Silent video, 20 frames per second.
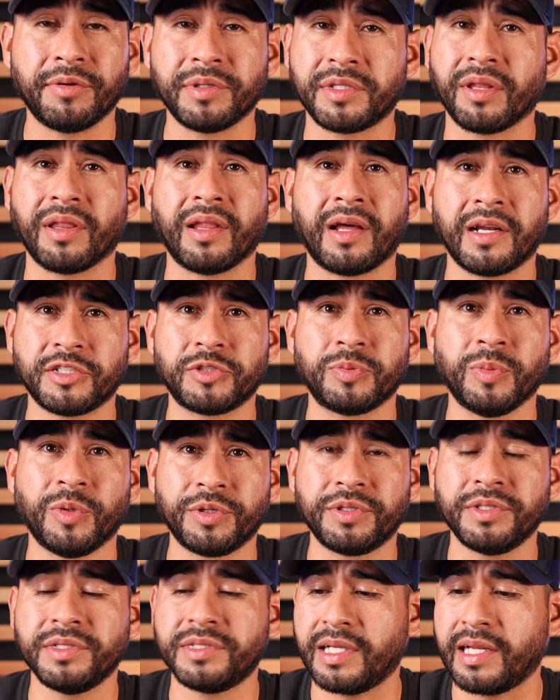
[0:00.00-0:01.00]
with a lot of
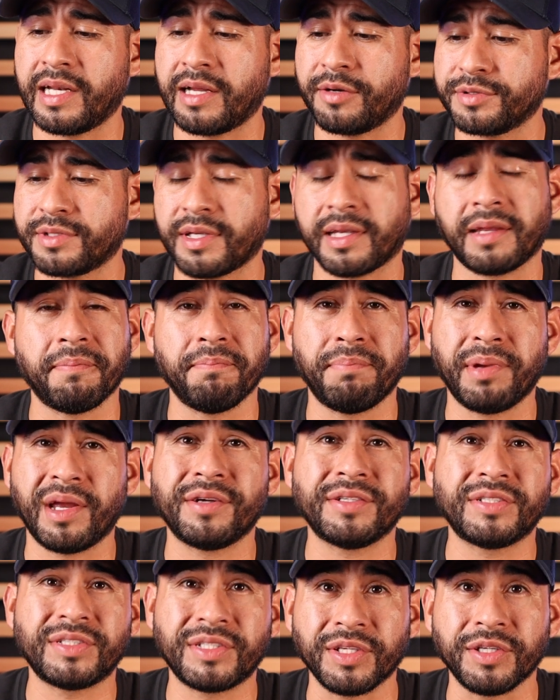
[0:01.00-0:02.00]
smokers and I was like
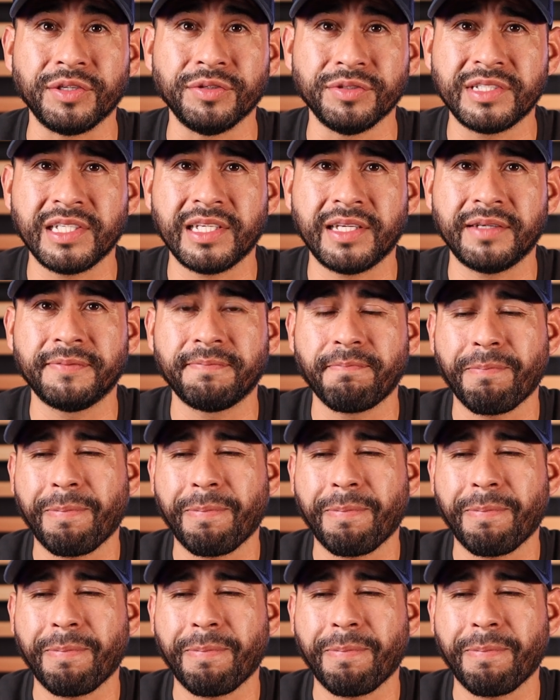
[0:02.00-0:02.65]
embarrassed to use it